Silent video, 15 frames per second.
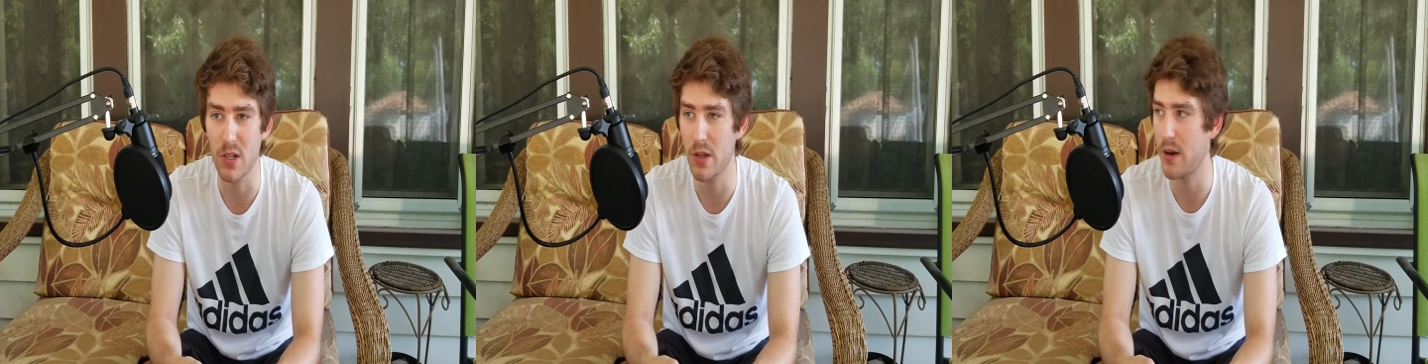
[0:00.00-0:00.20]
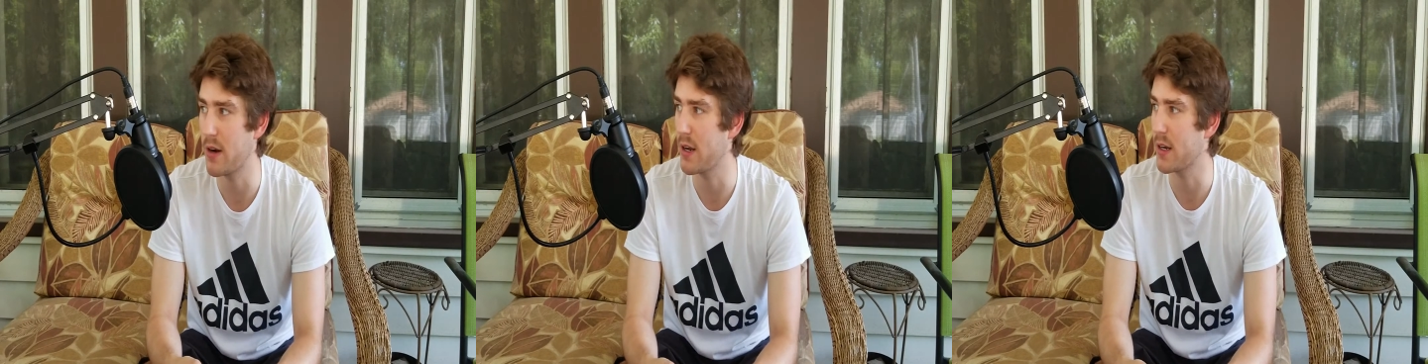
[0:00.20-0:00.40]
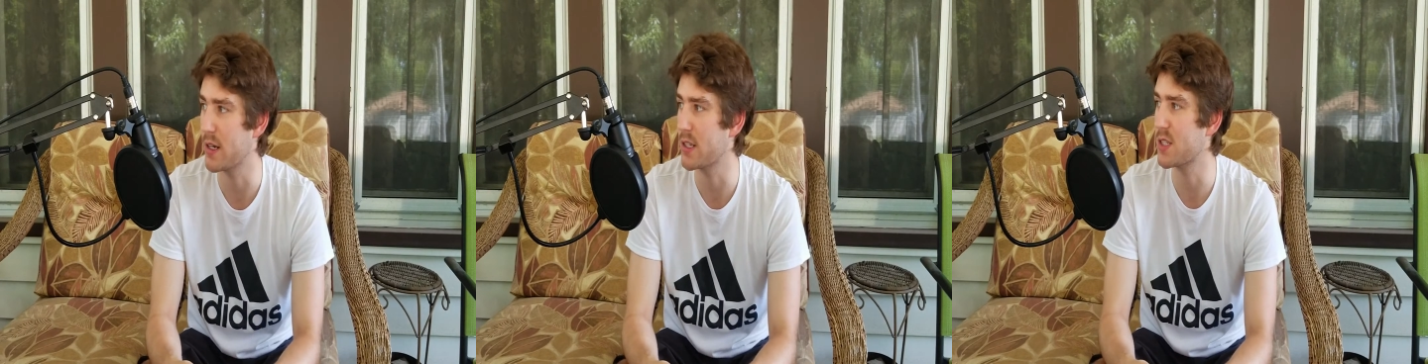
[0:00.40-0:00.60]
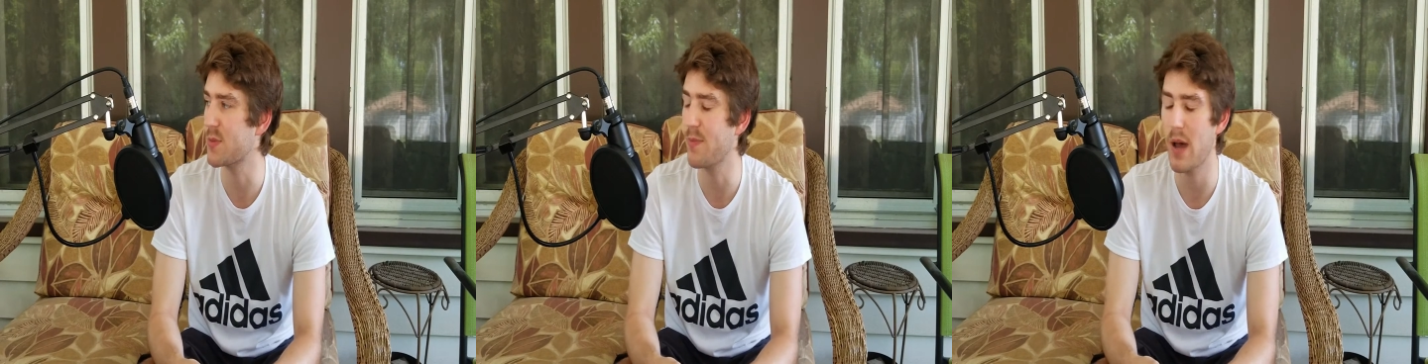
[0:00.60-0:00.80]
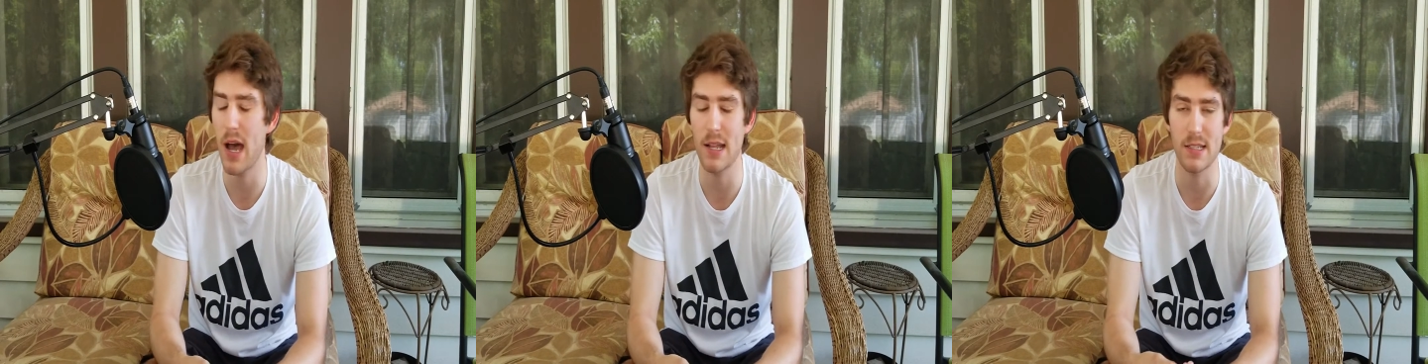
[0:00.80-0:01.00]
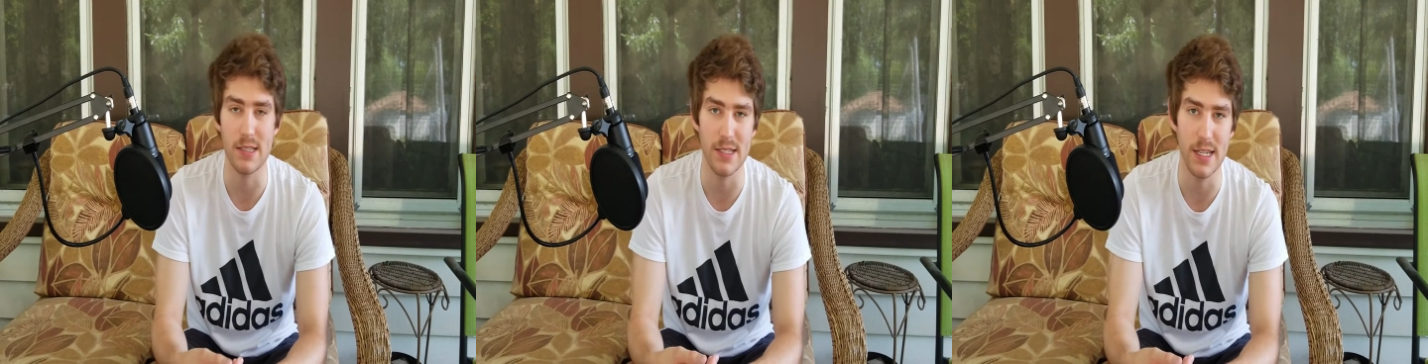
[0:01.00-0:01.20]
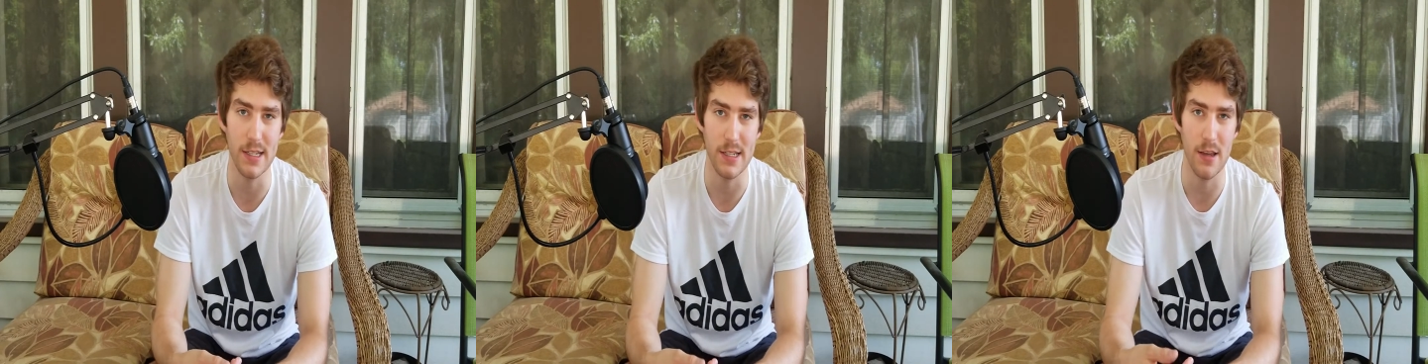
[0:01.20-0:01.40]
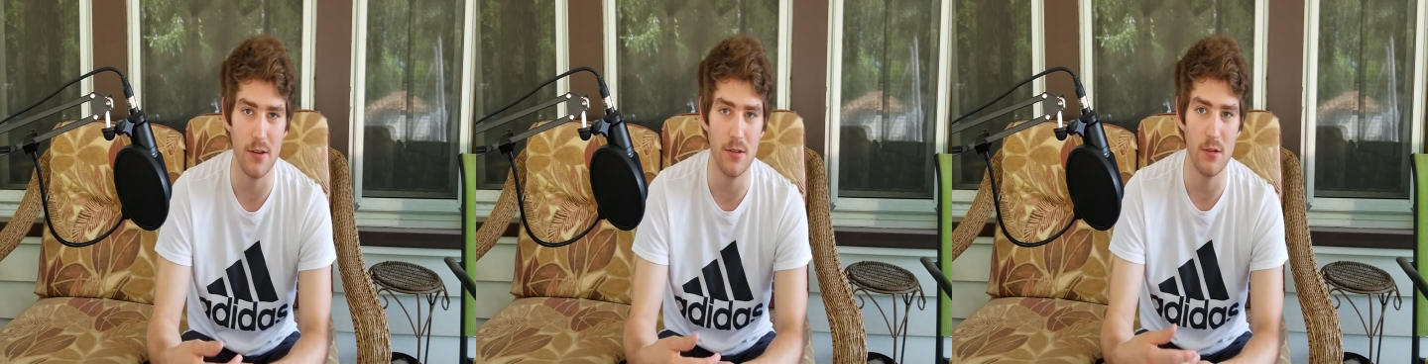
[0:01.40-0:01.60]
at a good spot to take
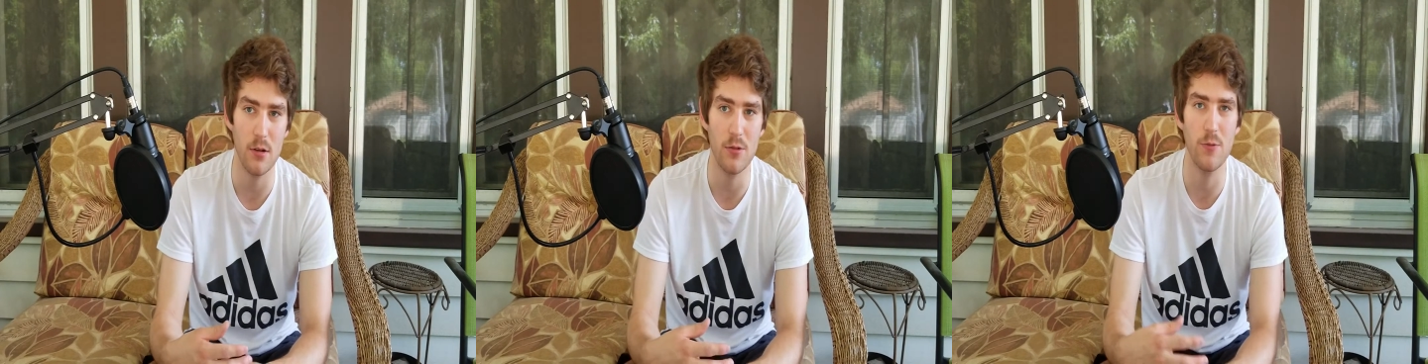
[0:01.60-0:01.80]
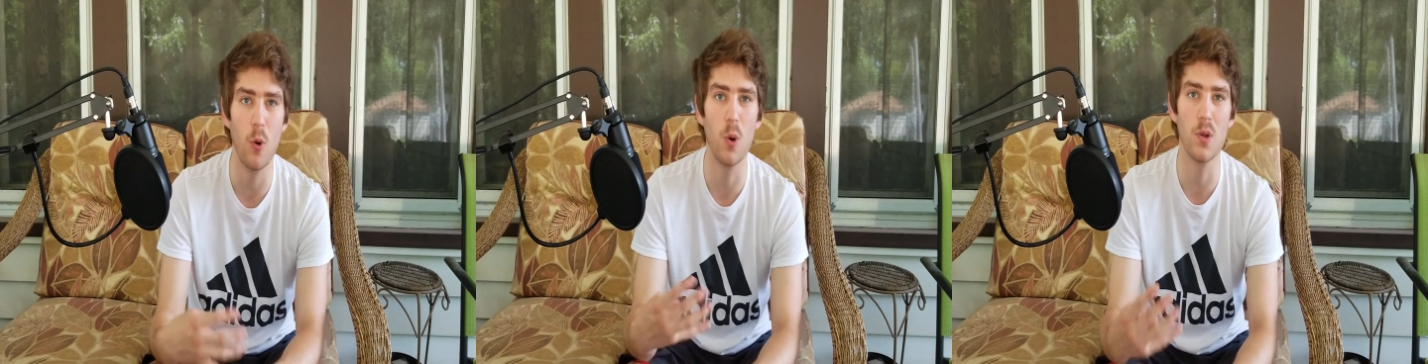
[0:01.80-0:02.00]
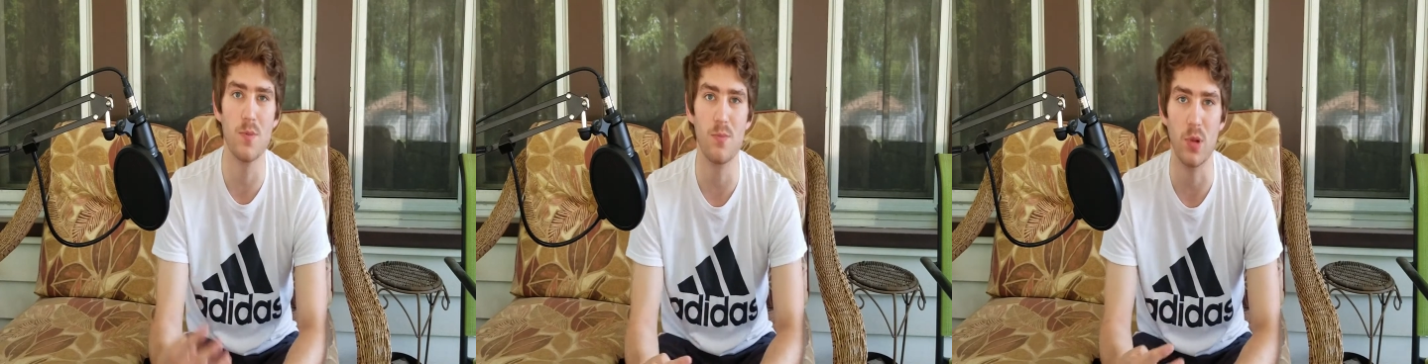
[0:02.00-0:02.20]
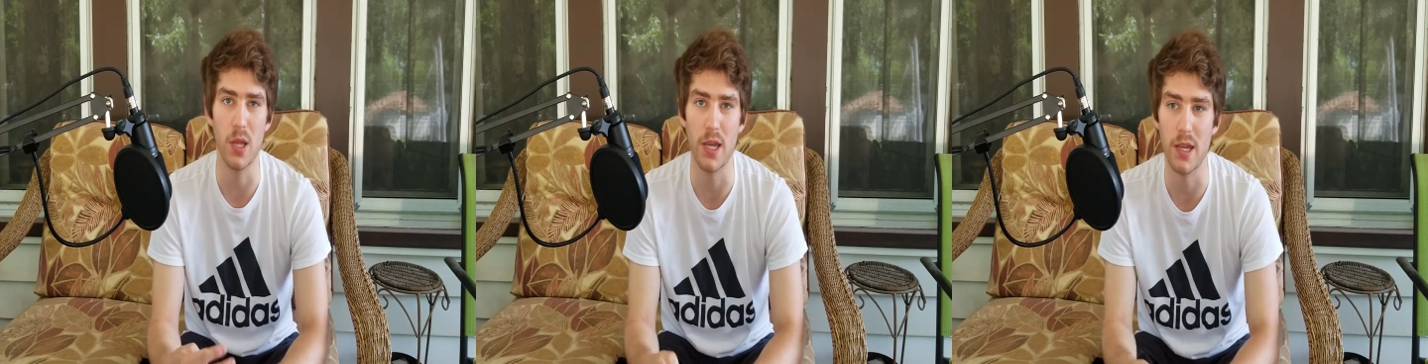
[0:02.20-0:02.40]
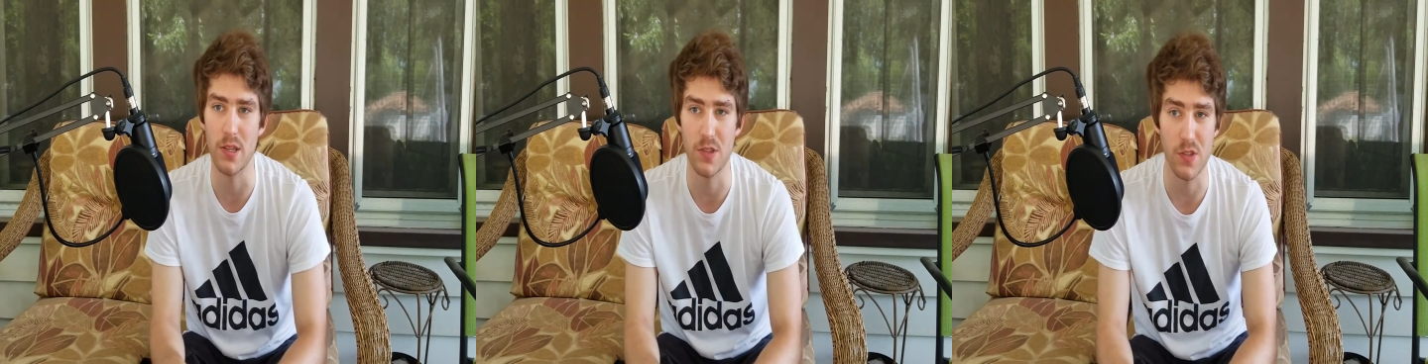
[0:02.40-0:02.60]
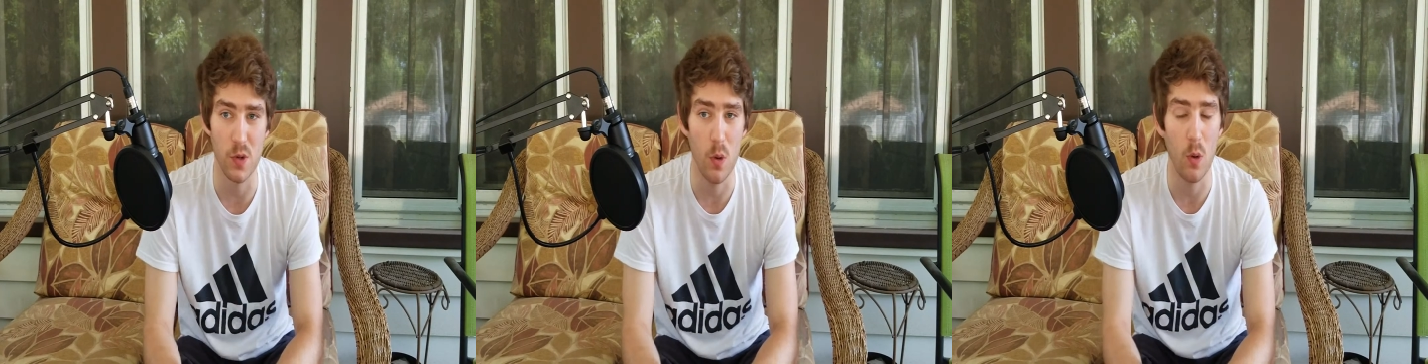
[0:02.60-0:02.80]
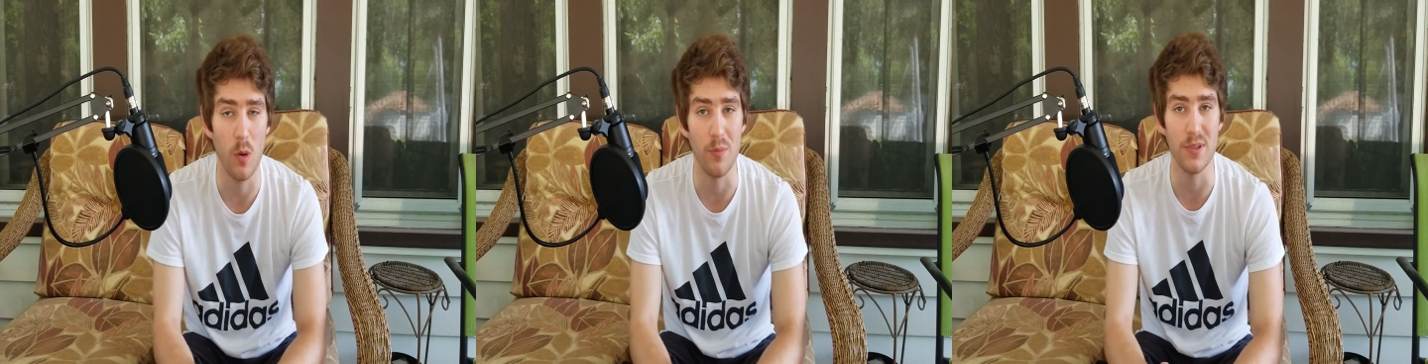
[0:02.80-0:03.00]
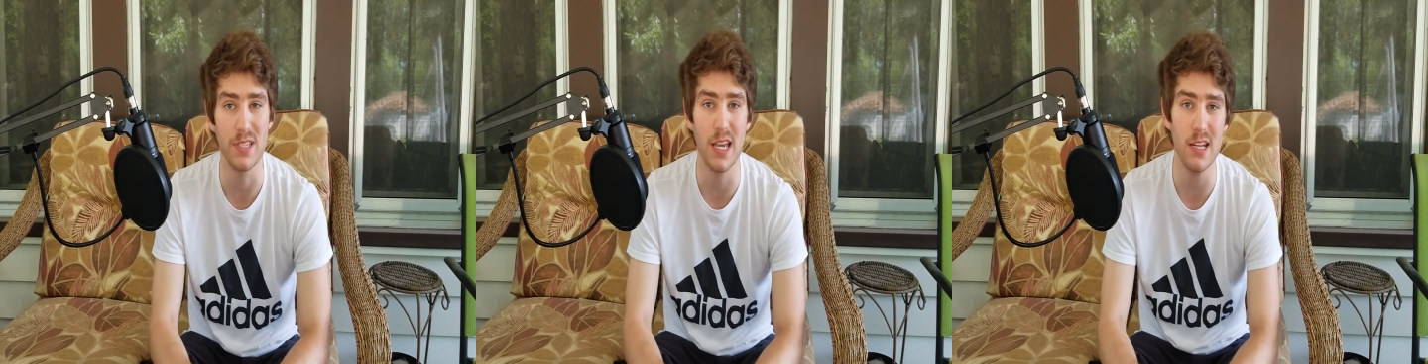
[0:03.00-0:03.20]
that fourth place, or
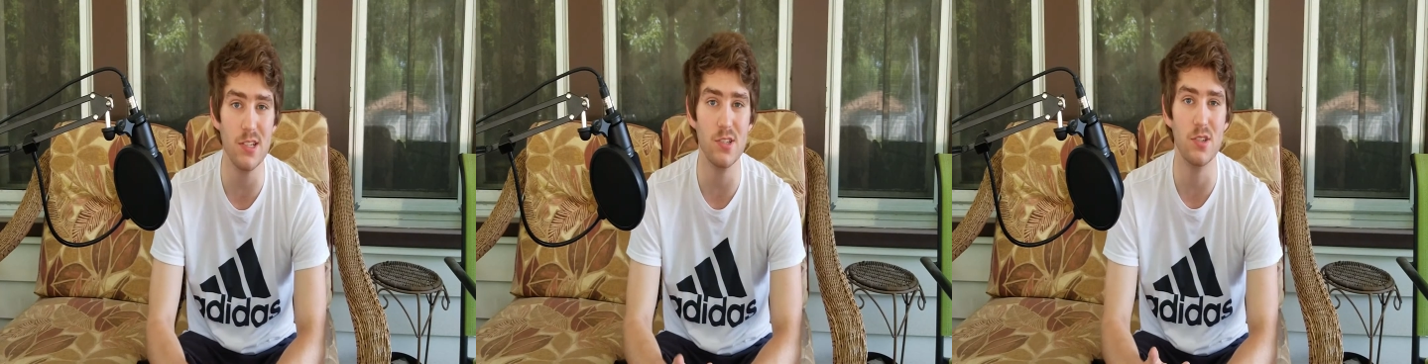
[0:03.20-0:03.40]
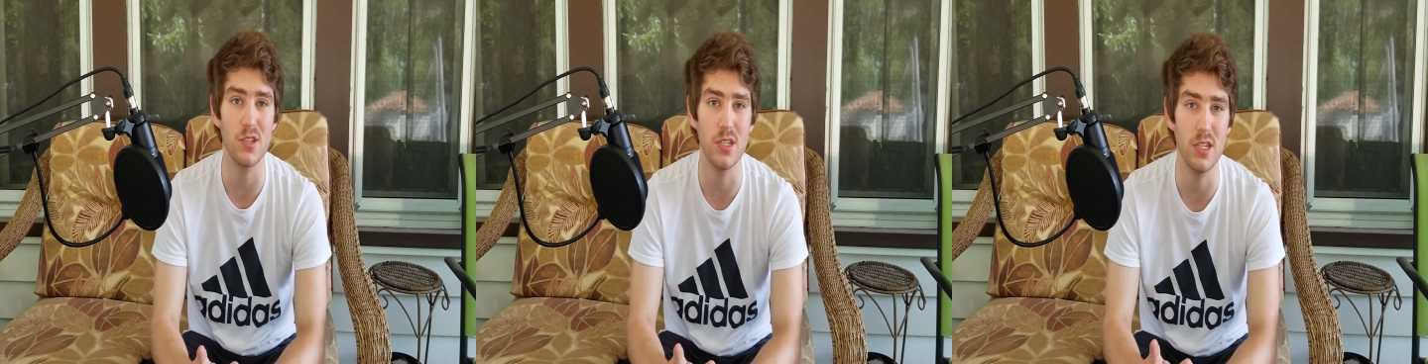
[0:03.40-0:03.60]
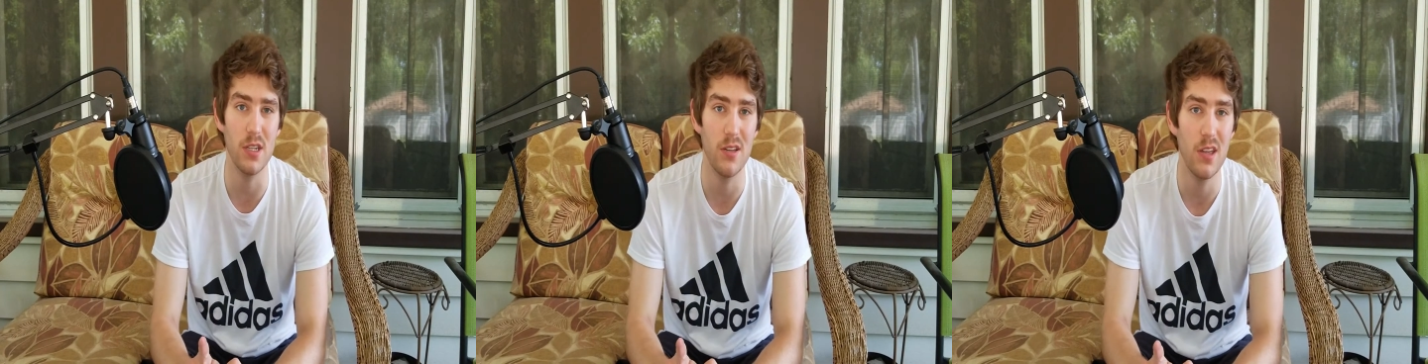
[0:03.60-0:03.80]
potentially,